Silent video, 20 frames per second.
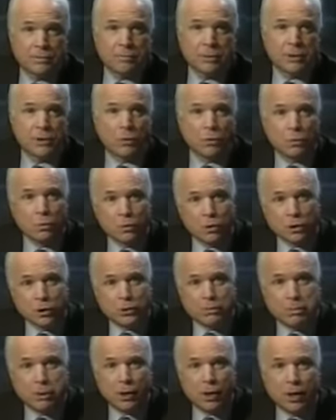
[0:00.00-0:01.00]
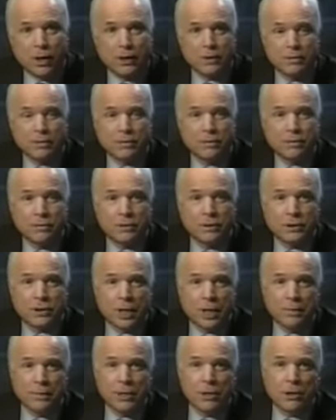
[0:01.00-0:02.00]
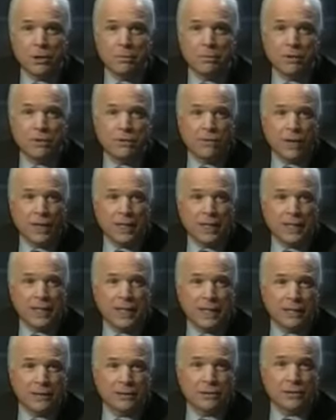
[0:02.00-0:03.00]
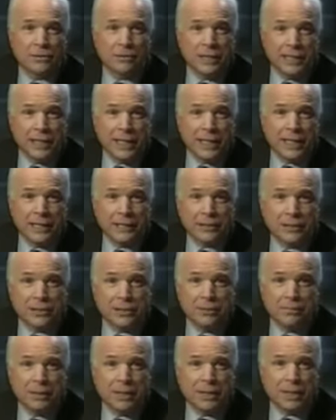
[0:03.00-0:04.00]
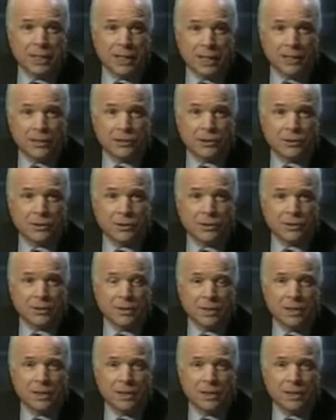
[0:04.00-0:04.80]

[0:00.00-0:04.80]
but the worst part was coming home and finding out Green Acres had been canceled.